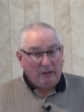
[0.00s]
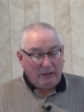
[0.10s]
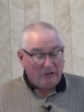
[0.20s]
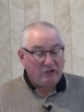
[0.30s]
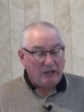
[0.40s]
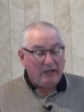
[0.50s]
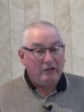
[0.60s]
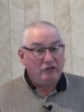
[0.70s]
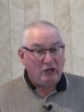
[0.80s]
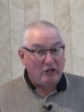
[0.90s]
instead
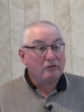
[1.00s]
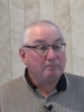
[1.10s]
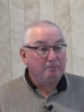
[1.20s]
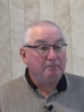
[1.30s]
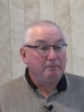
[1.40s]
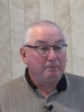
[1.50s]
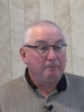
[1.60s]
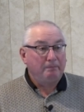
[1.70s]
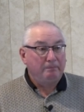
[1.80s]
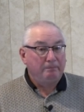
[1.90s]
of just
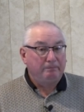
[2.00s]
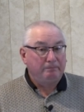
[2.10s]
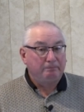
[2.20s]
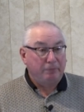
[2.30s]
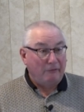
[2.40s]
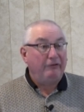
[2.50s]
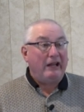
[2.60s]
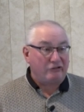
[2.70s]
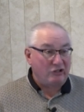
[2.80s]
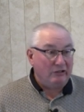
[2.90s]

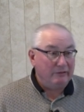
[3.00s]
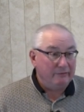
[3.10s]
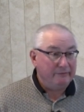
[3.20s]
professing.